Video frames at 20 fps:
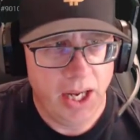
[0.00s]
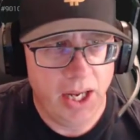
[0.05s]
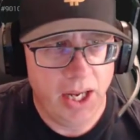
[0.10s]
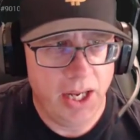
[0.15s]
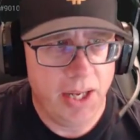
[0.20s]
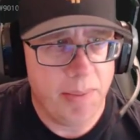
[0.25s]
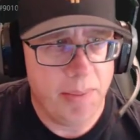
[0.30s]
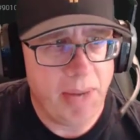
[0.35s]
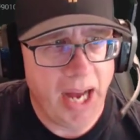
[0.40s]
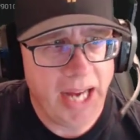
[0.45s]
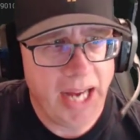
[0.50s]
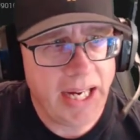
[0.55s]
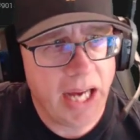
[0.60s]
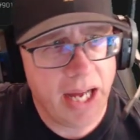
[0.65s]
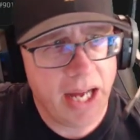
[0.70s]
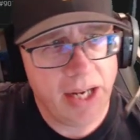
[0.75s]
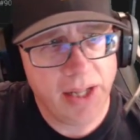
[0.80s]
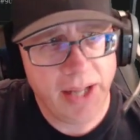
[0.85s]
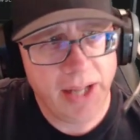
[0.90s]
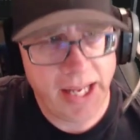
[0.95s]
I
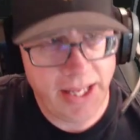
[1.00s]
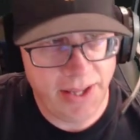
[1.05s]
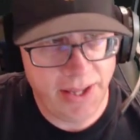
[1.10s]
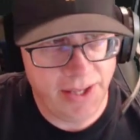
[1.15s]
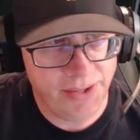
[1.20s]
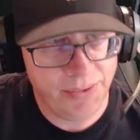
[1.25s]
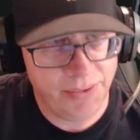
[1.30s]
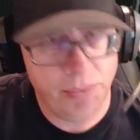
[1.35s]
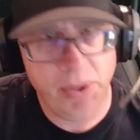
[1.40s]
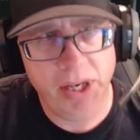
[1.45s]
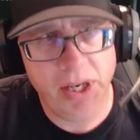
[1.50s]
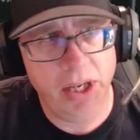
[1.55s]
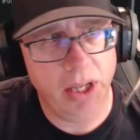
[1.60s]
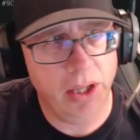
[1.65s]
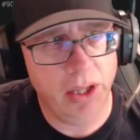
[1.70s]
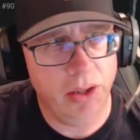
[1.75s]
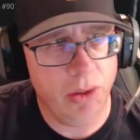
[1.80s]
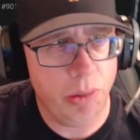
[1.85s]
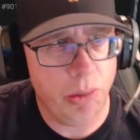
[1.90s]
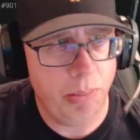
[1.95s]
kind of like this one
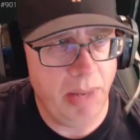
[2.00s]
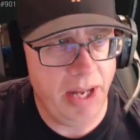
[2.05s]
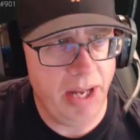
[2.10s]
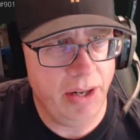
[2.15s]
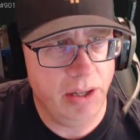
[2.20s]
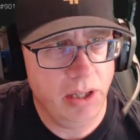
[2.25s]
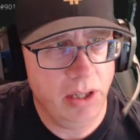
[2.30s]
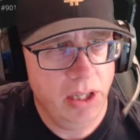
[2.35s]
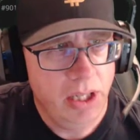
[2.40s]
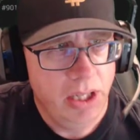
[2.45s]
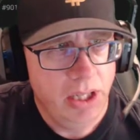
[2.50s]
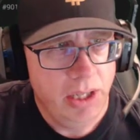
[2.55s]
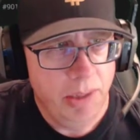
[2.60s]
a little better